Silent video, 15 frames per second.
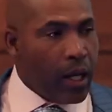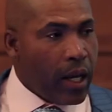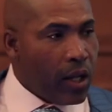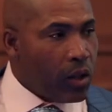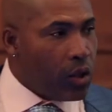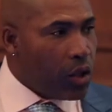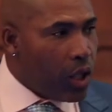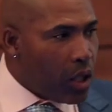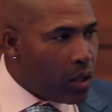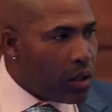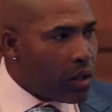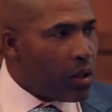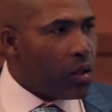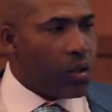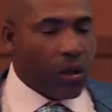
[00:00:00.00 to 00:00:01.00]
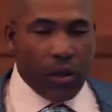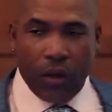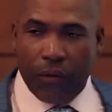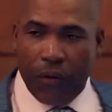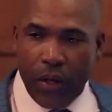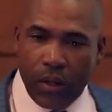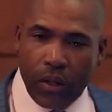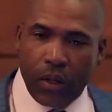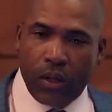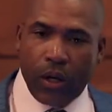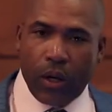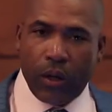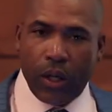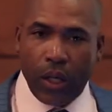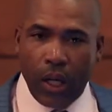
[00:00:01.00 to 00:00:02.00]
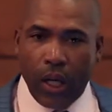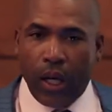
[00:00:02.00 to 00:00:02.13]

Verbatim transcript: And Jesus is your defense attorney.